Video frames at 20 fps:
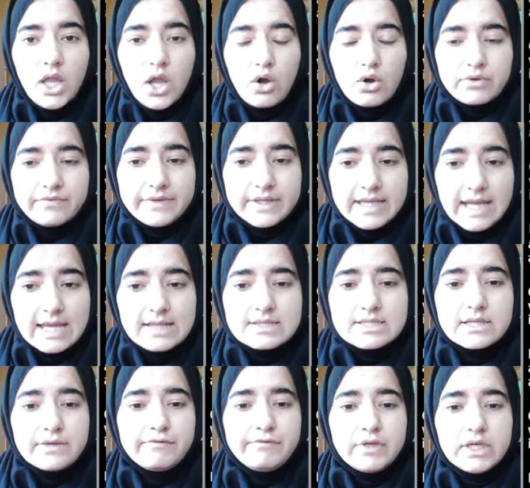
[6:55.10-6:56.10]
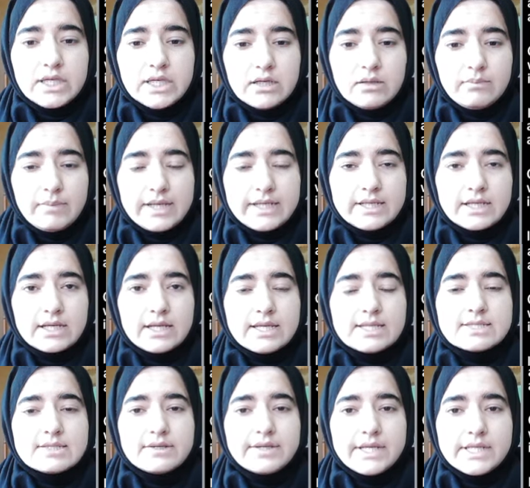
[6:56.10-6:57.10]
or we can say fecal matter,
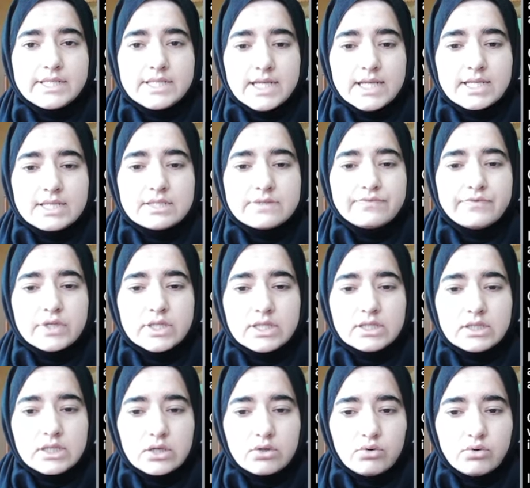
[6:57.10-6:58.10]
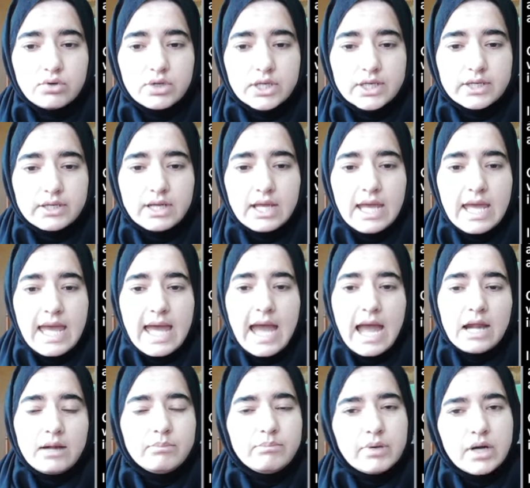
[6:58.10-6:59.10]
is retained within the colon,
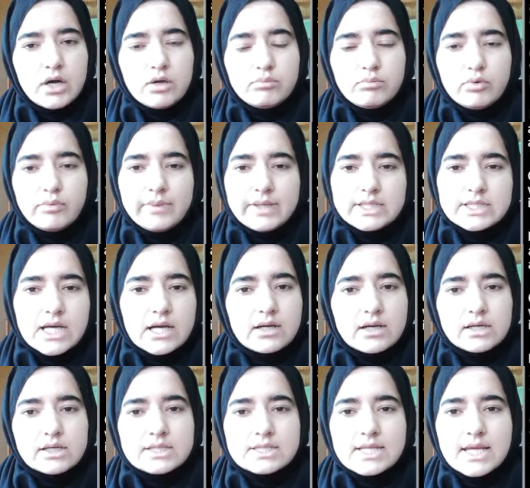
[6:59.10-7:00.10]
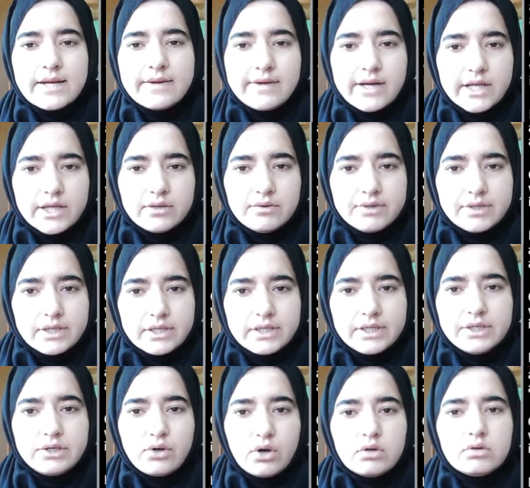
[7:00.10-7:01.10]
and bowel movement occurs
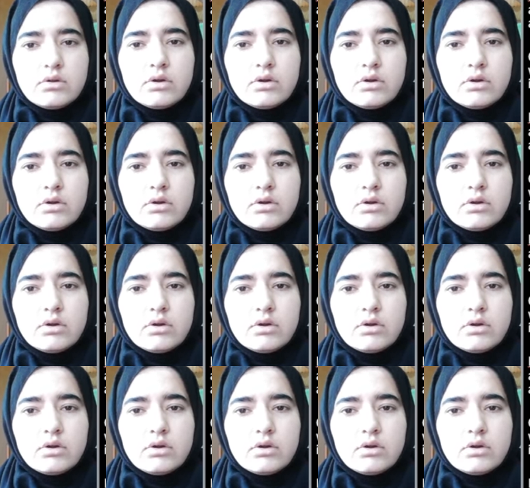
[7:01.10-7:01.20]
irregularly, not